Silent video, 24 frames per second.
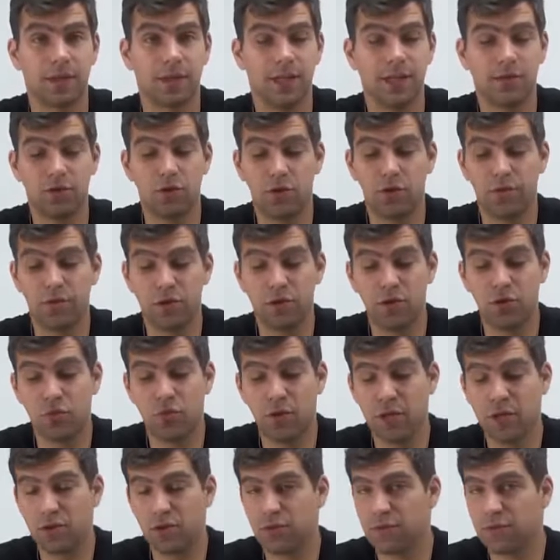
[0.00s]
It's Ovidium
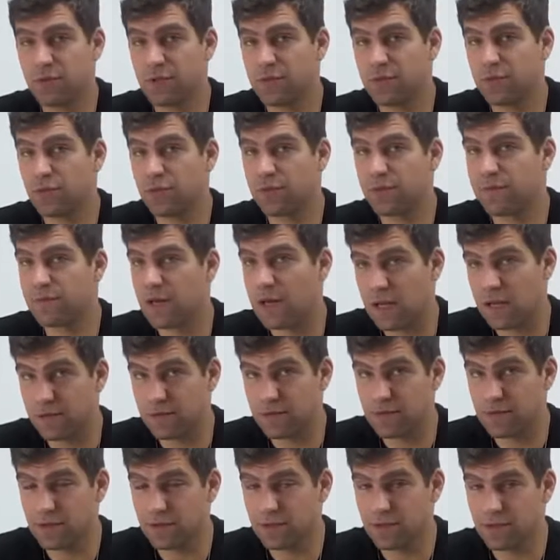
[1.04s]
1, 2, 3, 4, 5.
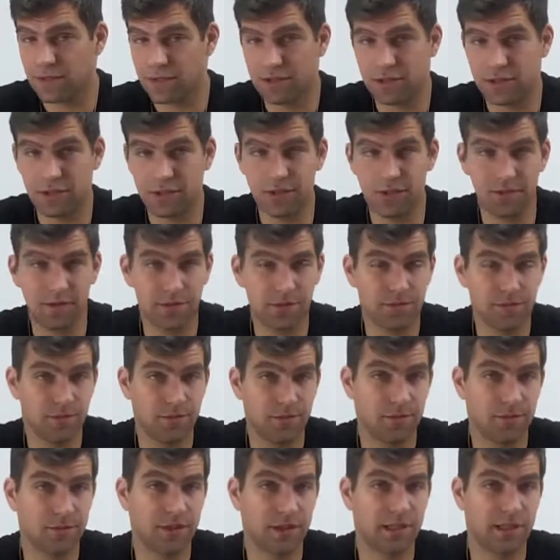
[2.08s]
This is the,
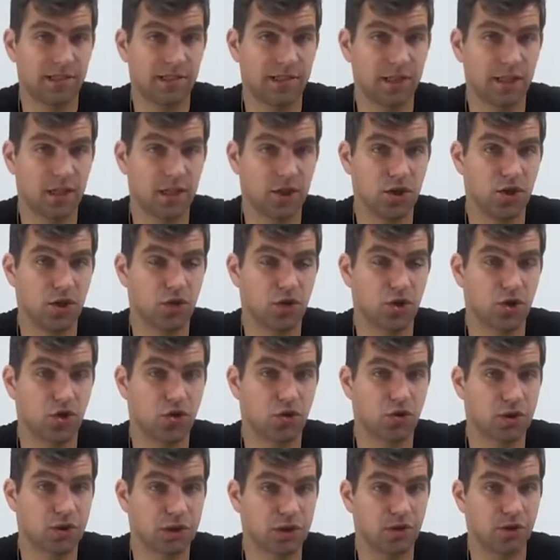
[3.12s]
let's say,
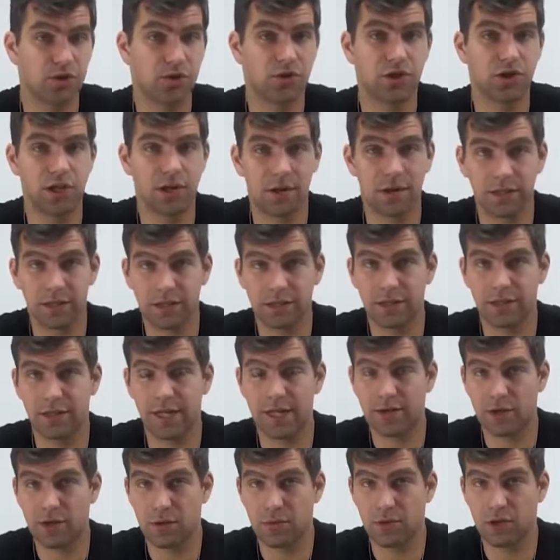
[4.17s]
short character
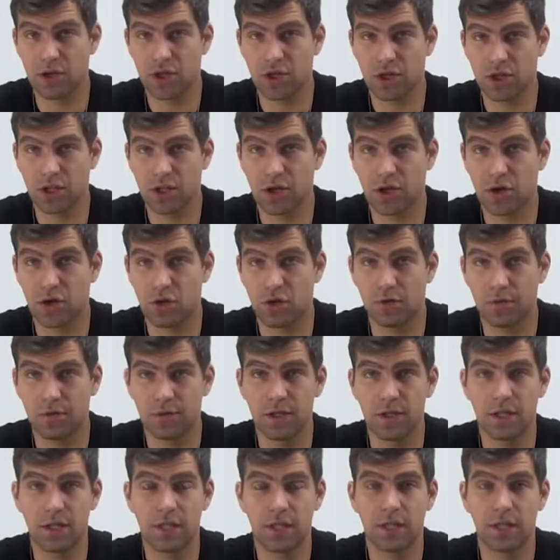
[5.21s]
encryption of
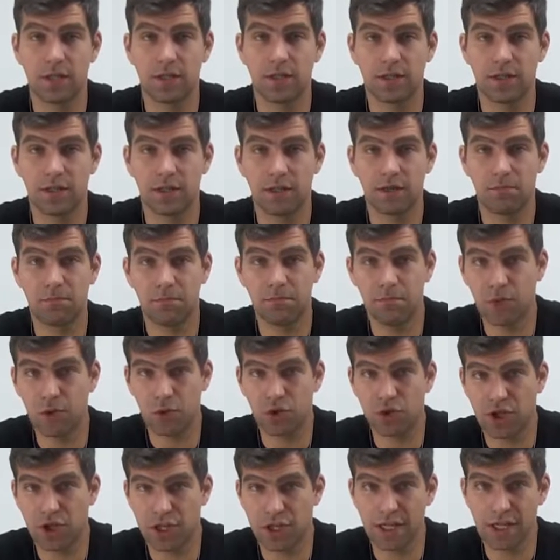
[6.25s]
the
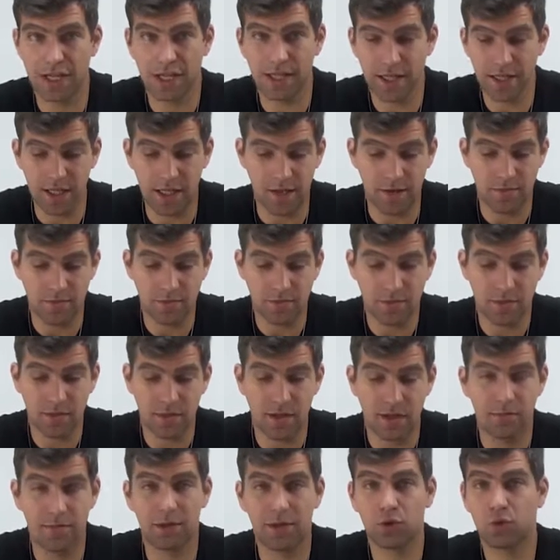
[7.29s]
blockchain ID.
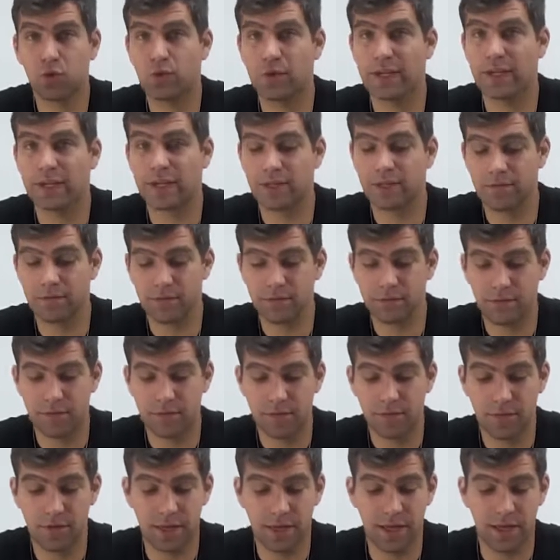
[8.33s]
But where?
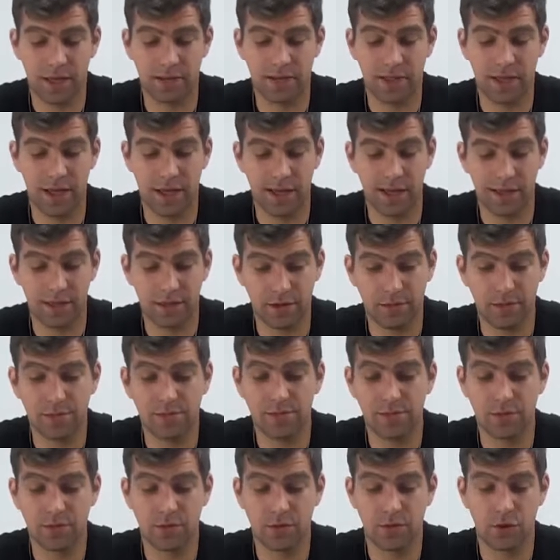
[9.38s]
It's at
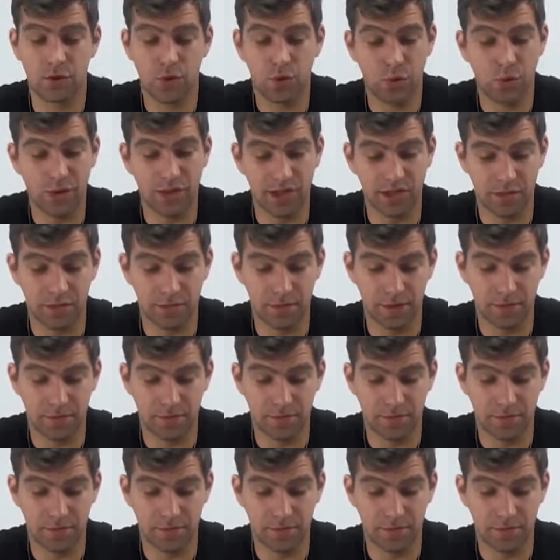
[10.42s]
WISP.